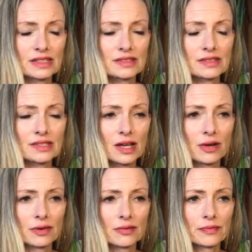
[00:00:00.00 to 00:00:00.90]

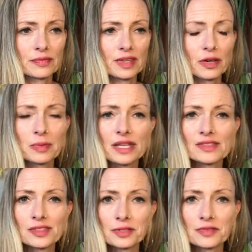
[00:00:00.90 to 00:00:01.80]
So I hope that
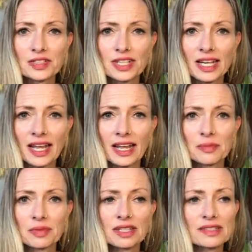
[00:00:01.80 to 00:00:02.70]
serves you
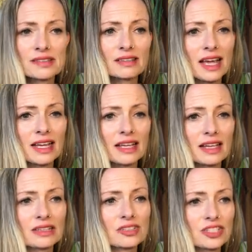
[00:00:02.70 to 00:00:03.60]
today. Please
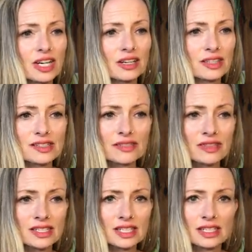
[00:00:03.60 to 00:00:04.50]
like and share this
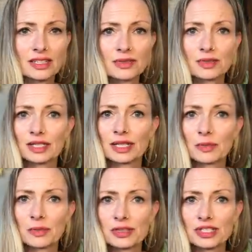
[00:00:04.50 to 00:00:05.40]
if it did. I really
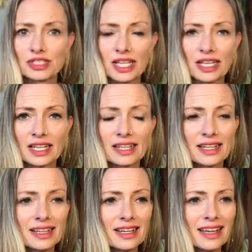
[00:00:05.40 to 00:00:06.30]
appreciate it.
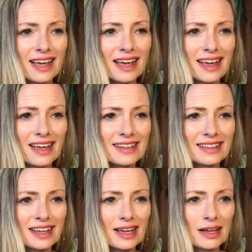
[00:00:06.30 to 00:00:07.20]

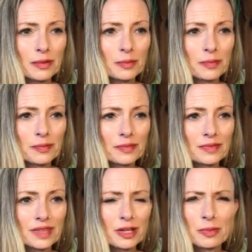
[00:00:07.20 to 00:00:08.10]
And
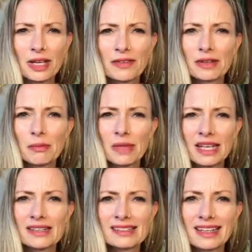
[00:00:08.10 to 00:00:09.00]
I hope you have an
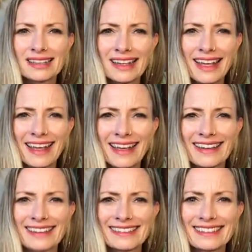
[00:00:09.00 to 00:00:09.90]
amazing day.
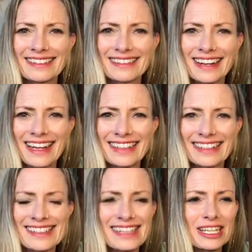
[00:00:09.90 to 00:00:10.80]
All right?
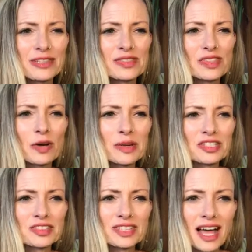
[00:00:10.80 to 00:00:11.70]
Sending you so
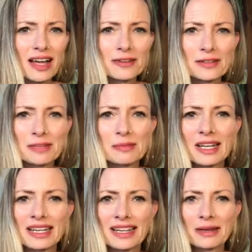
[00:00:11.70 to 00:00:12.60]
much love and
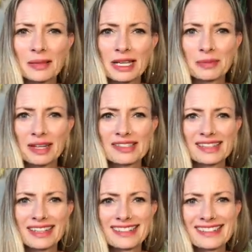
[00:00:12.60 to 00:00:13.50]
many, many
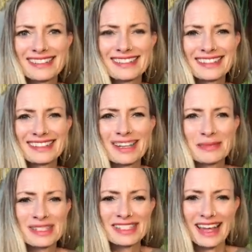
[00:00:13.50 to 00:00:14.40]
blessings.
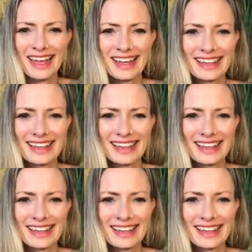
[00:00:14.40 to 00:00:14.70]
Namaste.